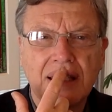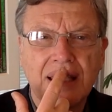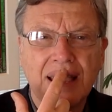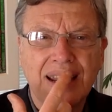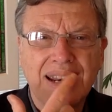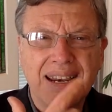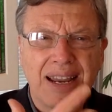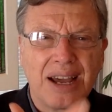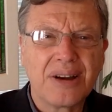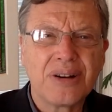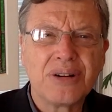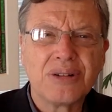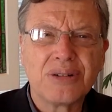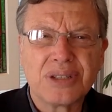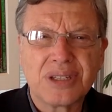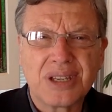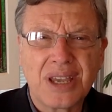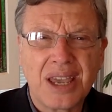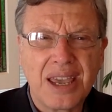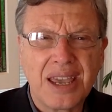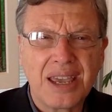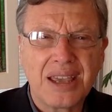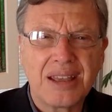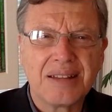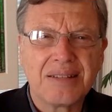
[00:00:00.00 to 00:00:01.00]
And now you're
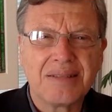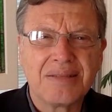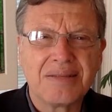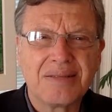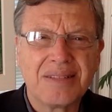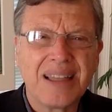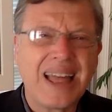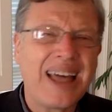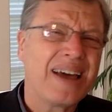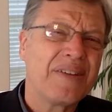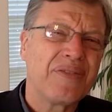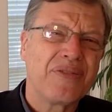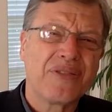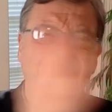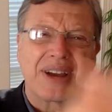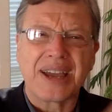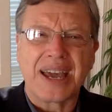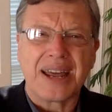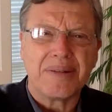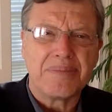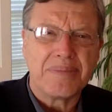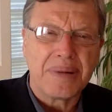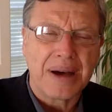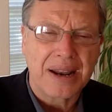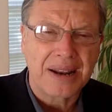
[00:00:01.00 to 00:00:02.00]
saying, yeah,
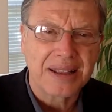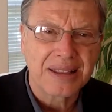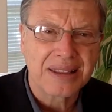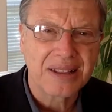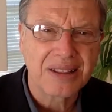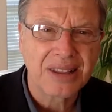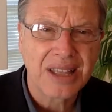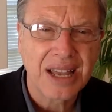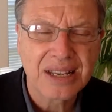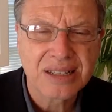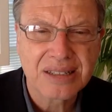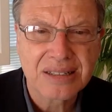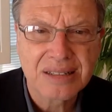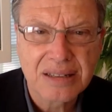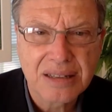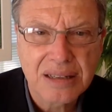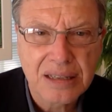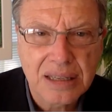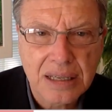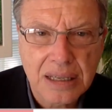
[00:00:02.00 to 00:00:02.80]
forget about it. The last.